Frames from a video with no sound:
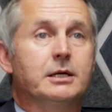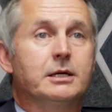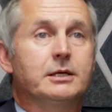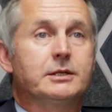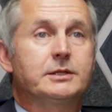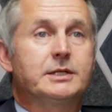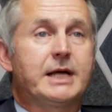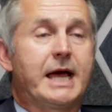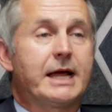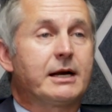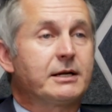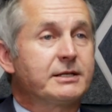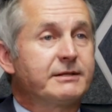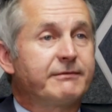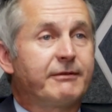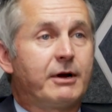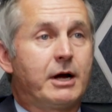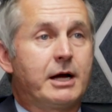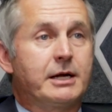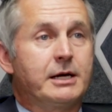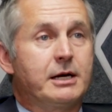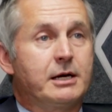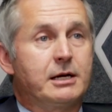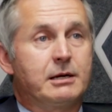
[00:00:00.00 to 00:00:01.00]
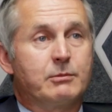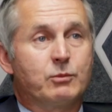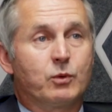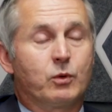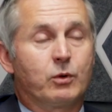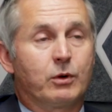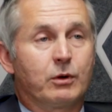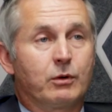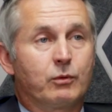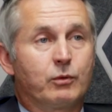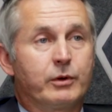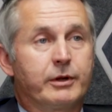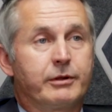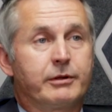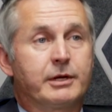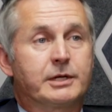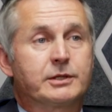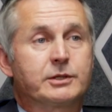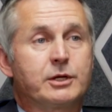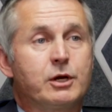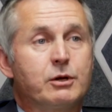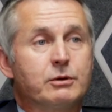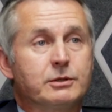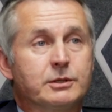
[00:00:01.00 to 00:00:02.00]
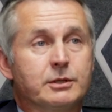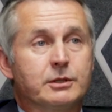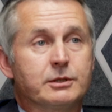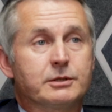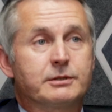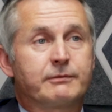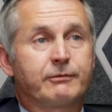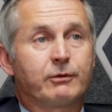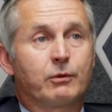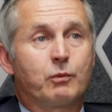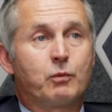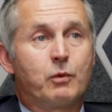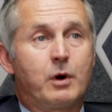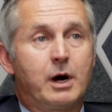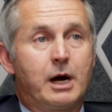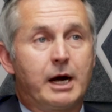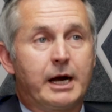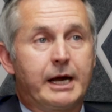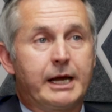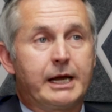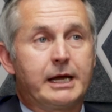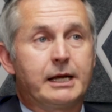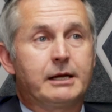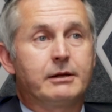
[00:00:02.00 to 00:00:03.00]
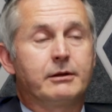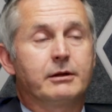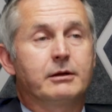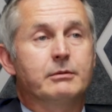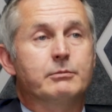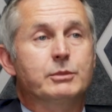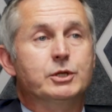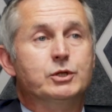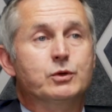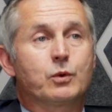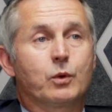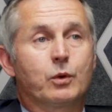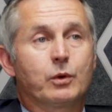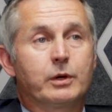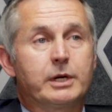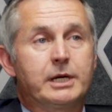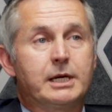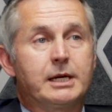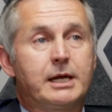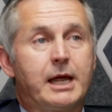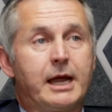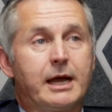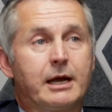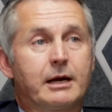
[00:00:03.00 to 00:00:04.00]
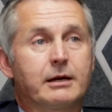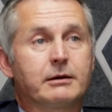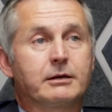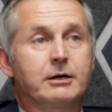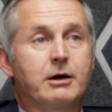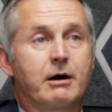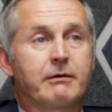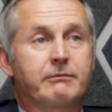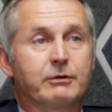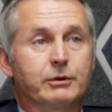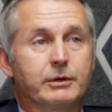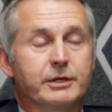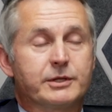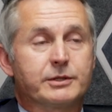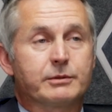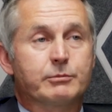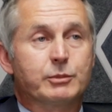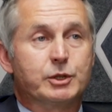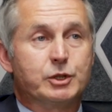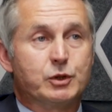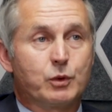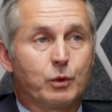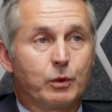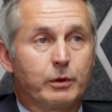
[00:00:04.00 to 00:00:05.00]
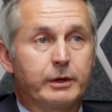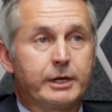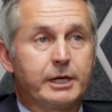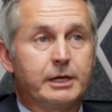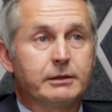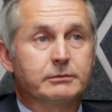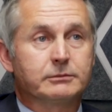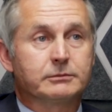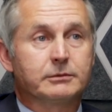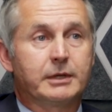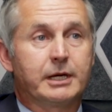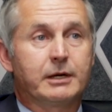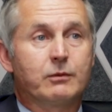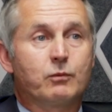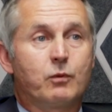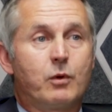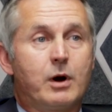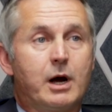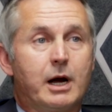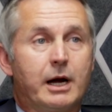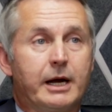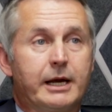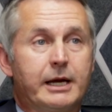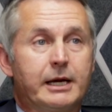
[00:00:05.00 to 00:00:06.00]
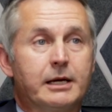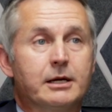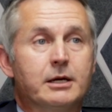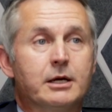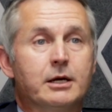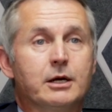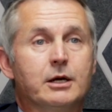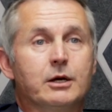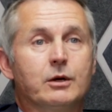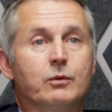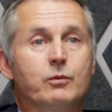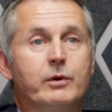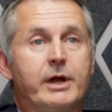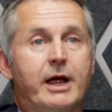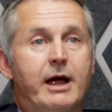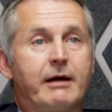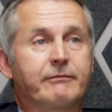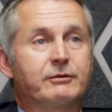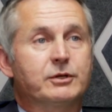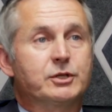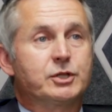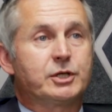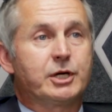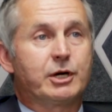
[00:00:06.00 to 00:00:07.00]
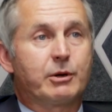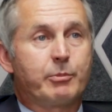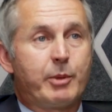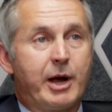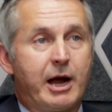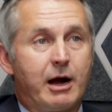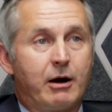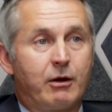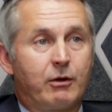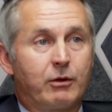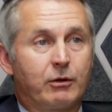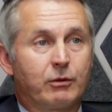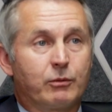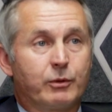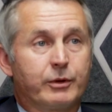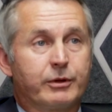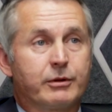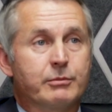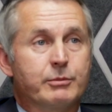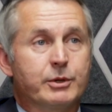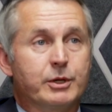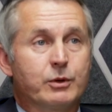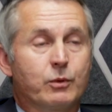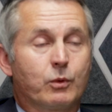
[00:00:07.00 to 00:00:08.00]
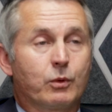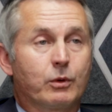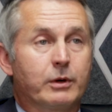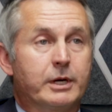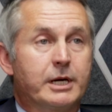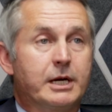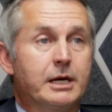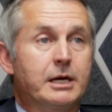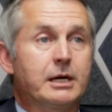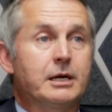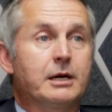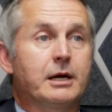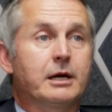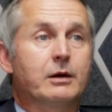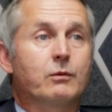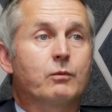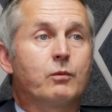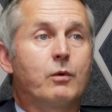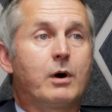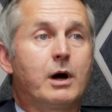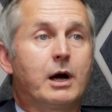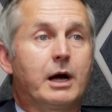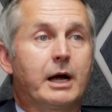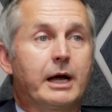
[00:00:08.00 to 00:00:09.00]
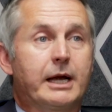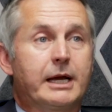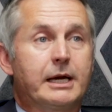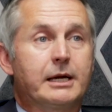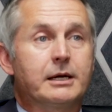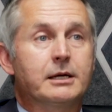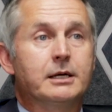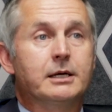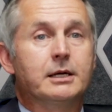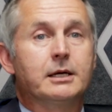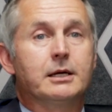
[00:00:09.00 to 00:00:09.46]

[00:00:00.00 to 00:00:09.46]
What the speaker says: satisfied anymore with excuses for why the majority can't govern as a majority, and why we have to share power with the minority, and why